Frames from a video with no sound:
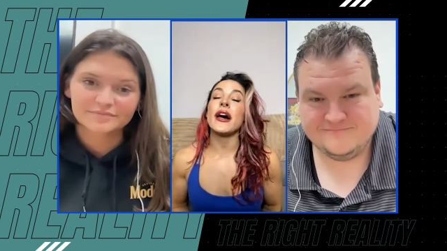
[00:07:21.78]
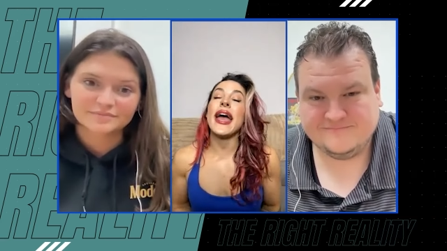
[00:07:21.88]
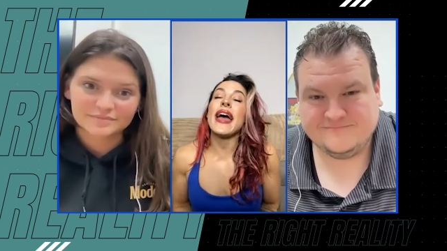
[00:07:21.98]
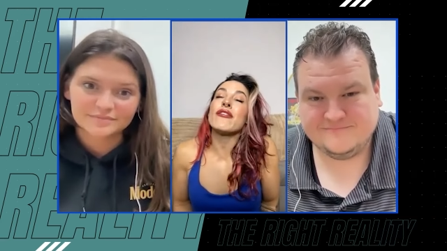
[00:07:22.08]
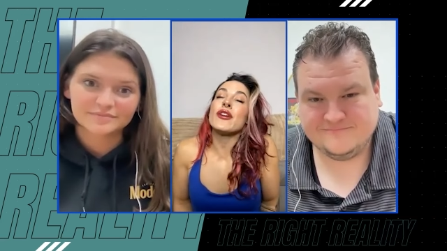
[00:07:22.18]

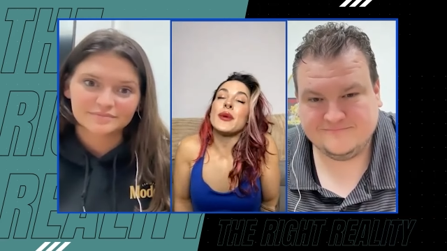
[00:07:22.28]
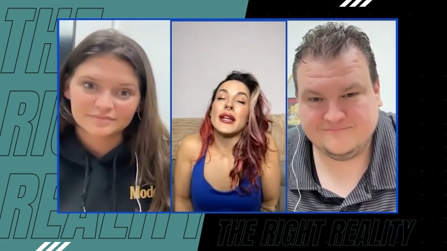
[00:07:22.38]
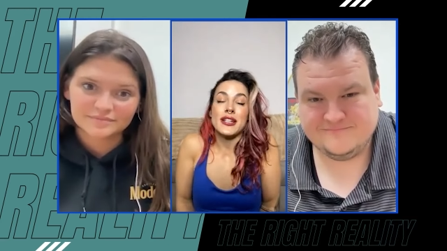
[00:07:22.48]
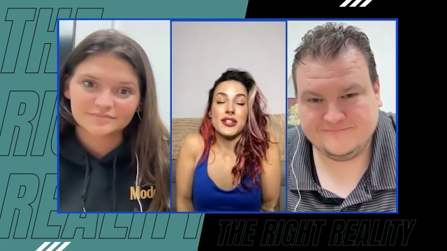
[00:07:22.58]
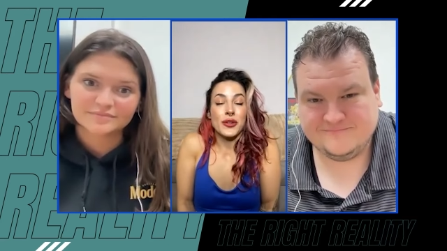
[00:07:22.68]

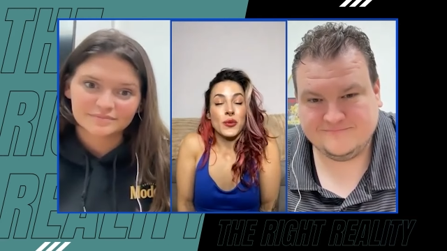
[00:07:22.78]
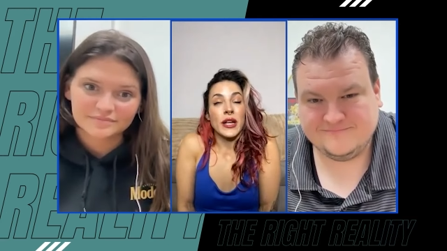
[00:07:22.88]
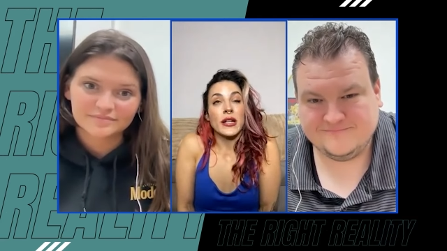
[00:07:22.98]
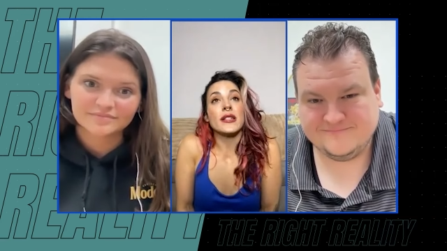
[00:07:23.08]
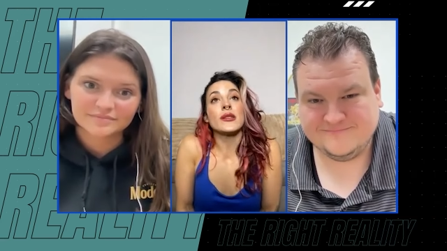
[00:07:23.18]
Speaker 1: "Everybody should
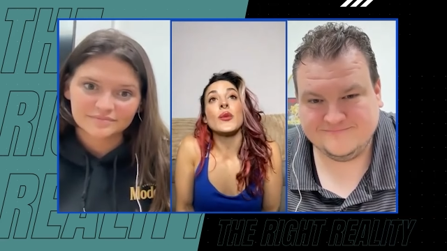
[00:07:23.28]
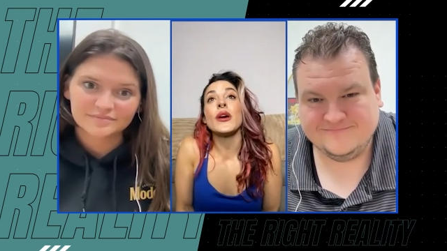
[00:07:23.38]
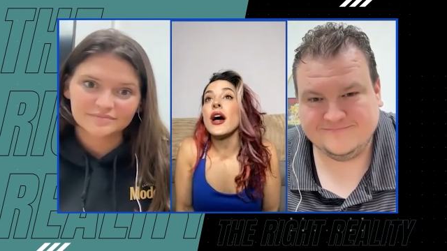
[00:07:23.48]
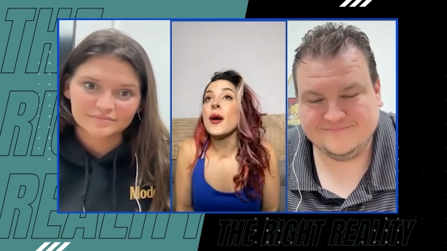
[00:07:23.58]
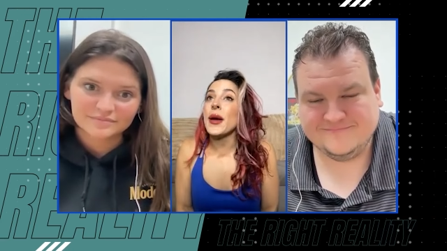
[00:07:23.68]
win because
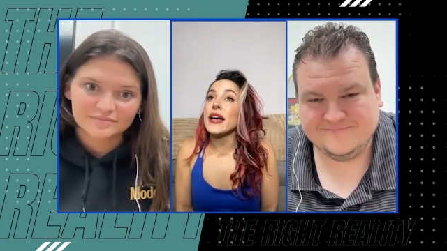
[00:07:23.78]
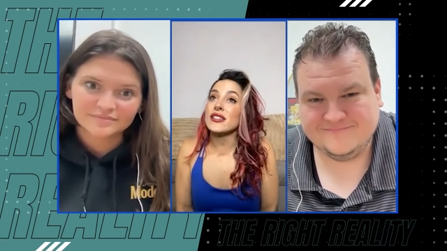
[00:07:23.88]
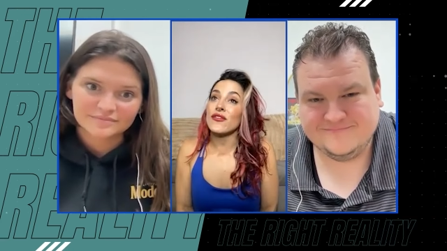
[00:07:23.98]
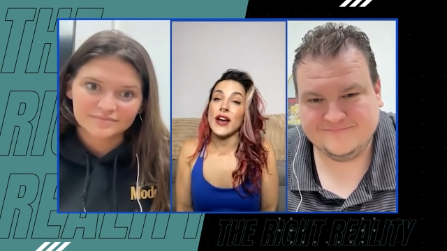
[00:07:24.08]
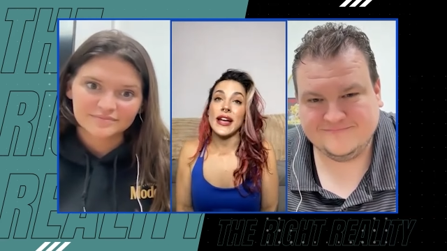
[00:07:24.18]
we're all
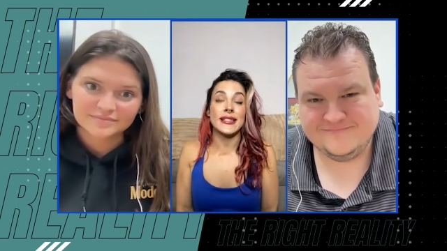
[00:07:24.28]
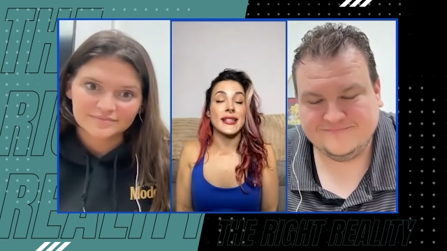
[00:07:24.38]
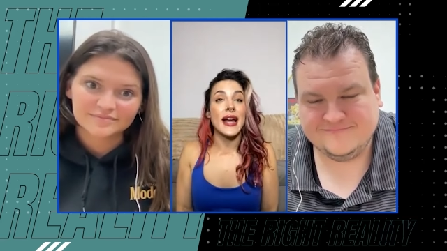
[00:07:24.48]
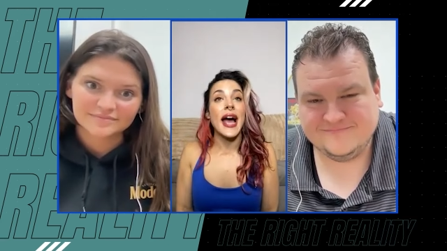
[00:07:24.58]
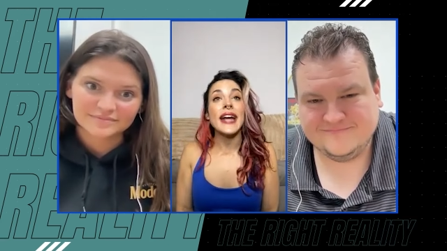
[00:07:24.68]
best friends
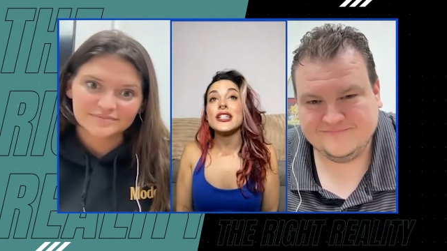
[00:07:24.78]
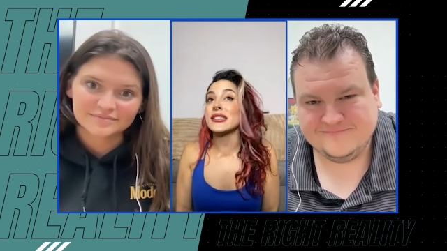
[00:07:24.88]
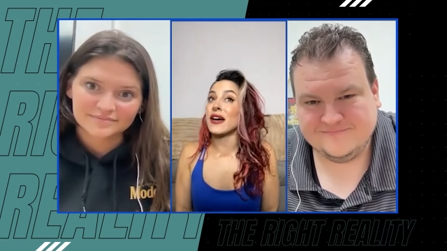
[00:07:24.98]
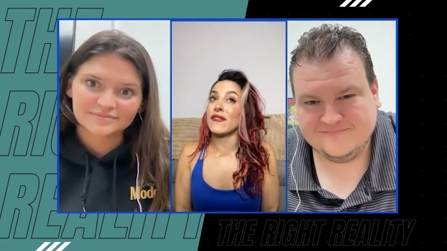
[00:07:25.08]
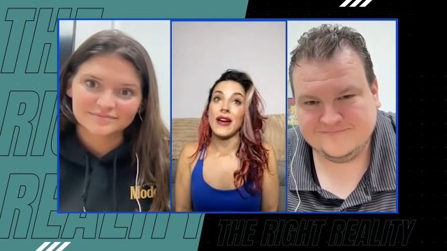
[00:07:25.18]
and I just
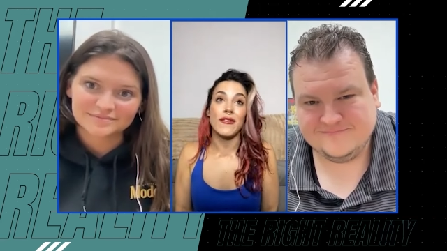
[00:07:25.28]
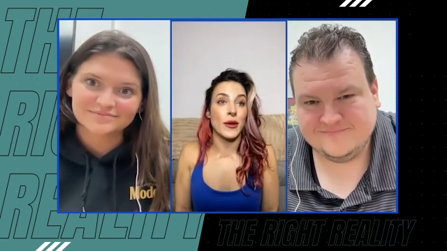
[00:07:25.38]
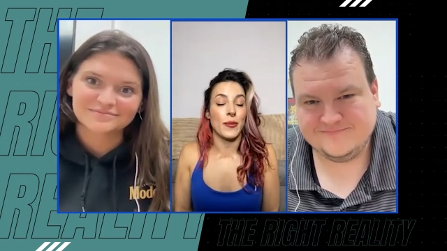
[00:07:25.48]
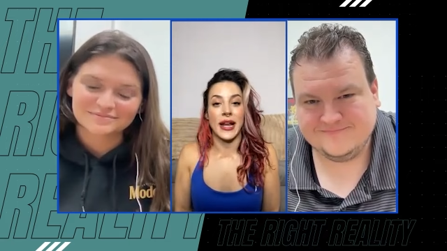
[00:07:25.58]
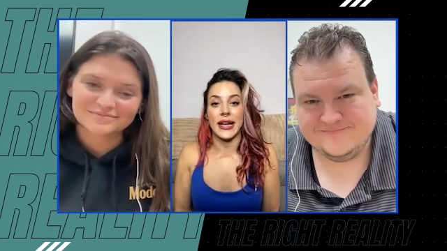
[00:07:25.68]
love
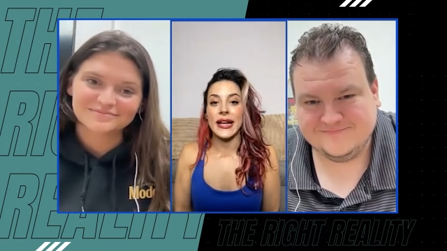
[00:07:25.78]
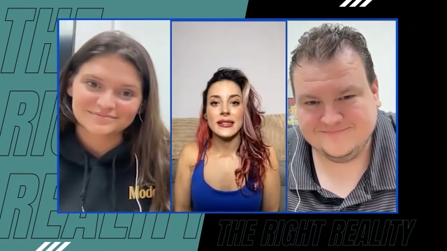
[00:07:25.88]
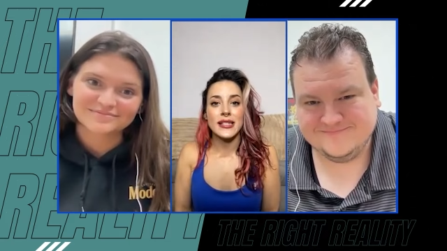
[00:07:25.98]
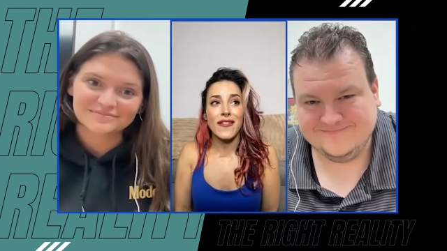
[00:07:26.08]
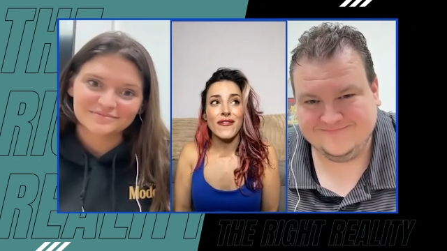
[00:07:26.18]
everybody." And
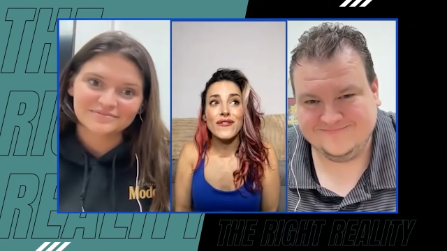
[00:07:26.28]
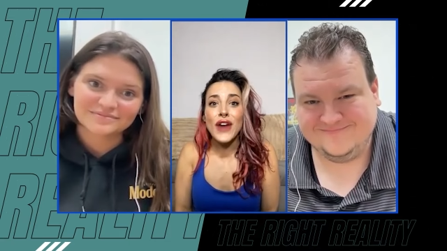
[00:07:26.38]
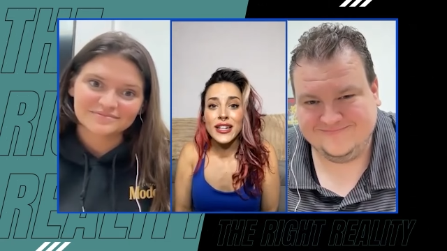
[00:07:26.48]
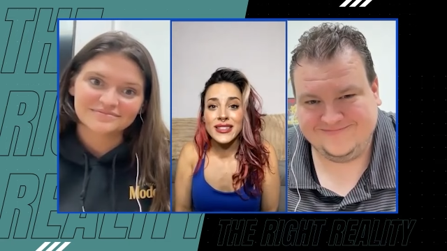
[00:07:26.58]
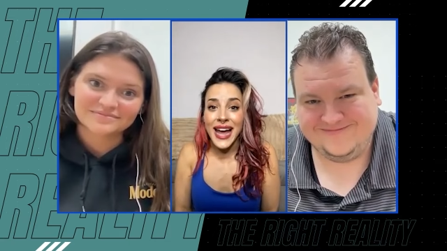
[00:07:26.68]
it's like,
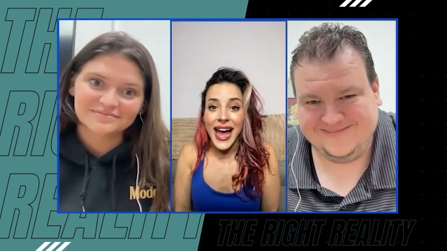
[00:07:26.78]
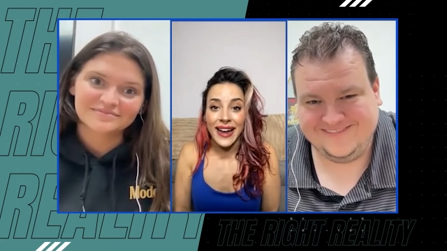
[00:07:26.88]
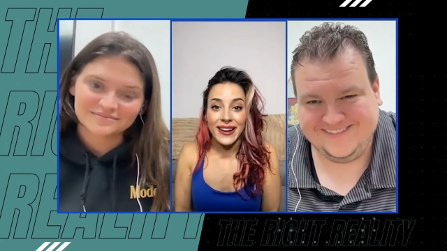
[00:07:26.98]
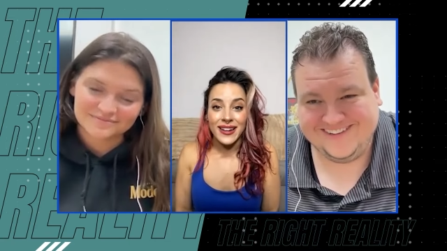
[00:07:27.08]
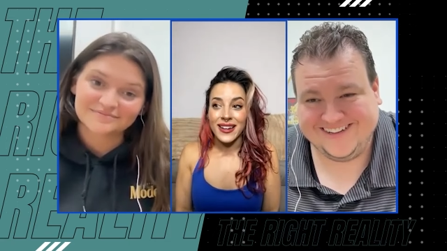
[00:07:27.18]
"Fuck
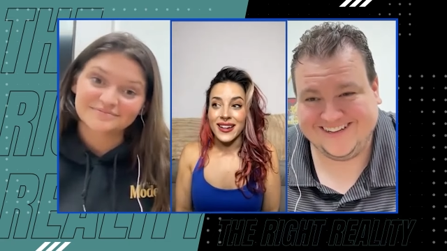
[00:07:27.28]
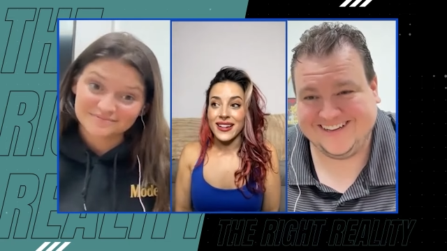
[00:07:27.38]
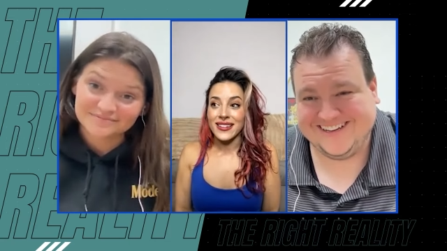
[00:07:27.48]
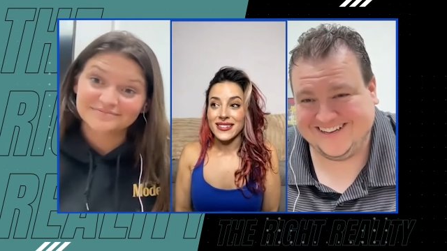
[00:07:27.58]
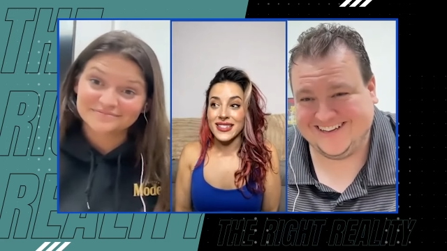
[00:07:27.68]
that!
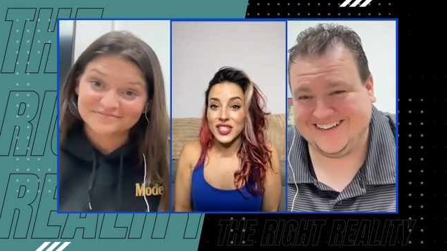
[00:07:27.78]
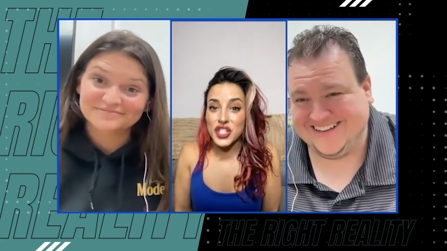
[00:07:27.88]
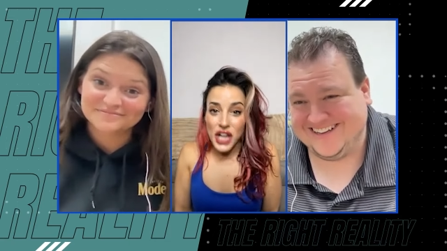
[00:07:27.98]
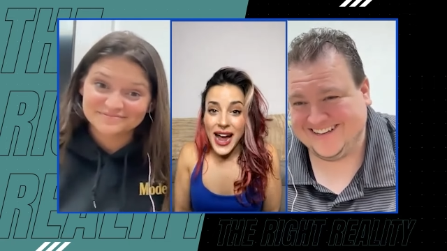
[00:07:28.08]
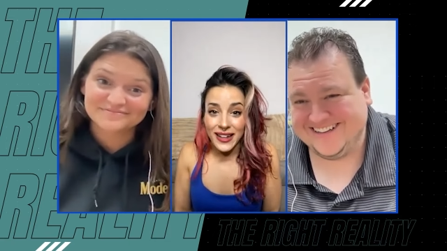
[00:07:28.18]
It's the
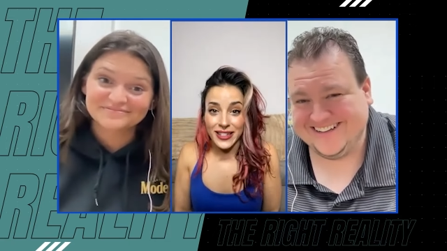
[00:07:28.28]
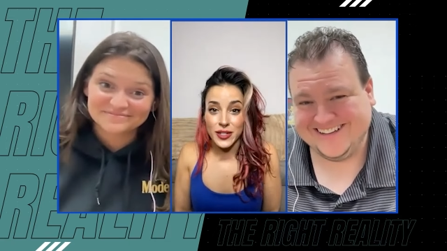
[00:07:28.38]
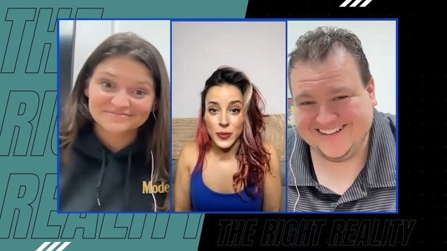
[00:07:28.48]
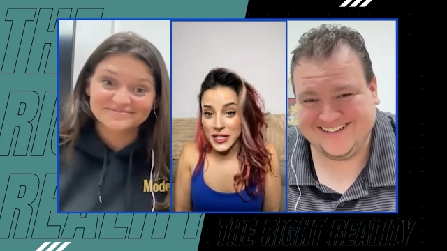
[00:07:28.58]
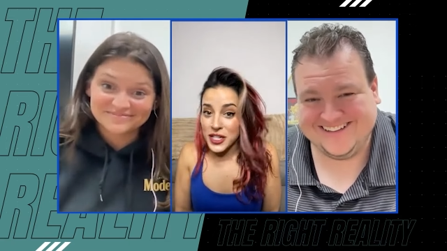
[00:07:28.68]

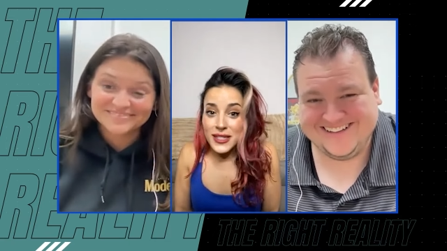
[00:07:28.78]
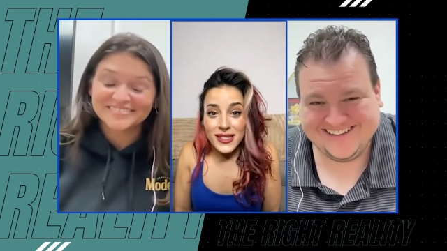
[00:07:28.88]
challenge, bitches."